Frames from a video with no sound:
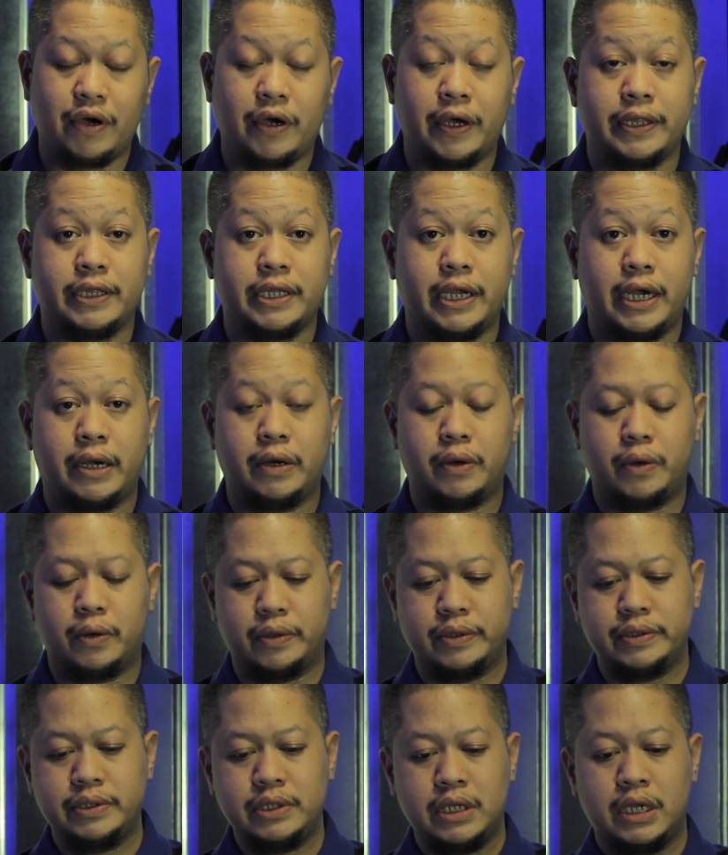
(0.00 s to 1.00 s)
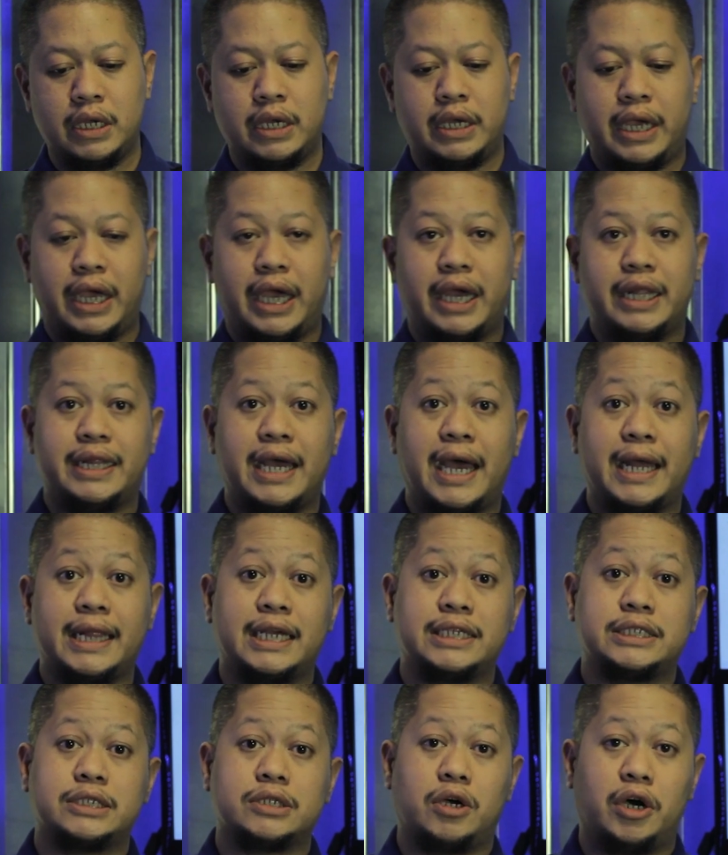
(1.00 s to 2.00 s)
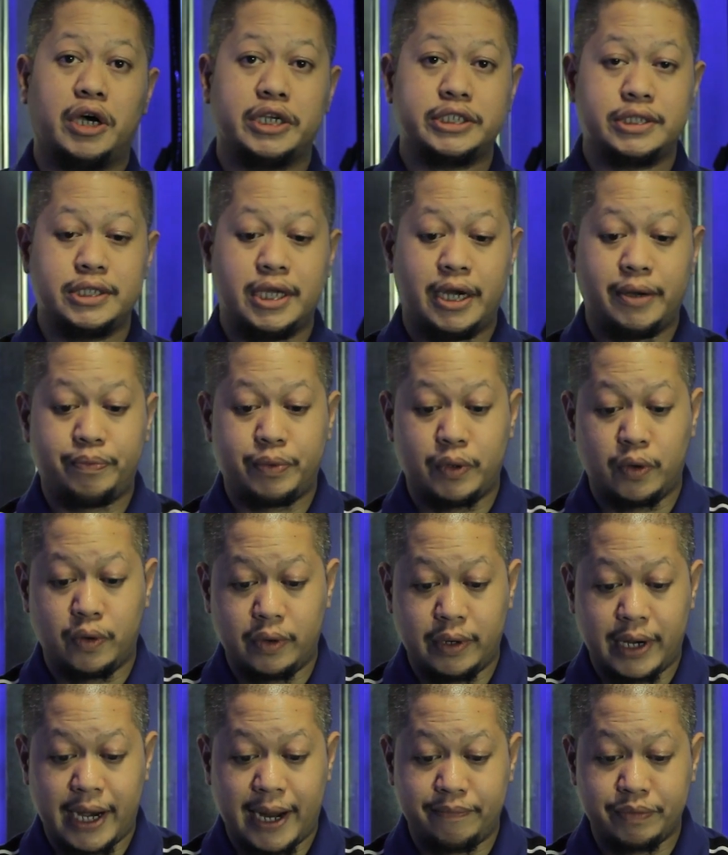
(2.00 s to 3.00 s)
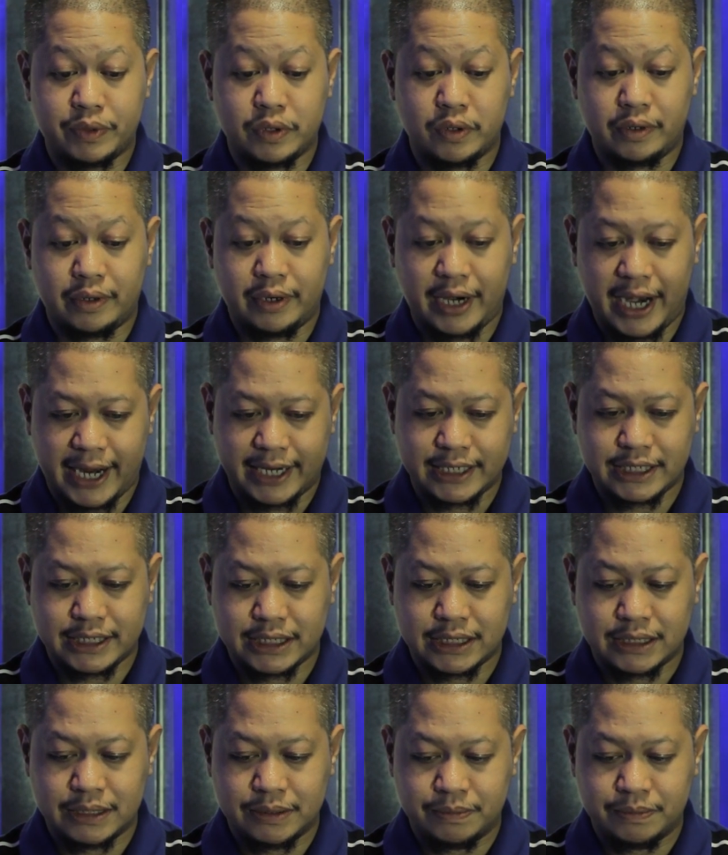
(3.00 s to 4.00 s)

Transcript: on their own, and that has caused their program to crash.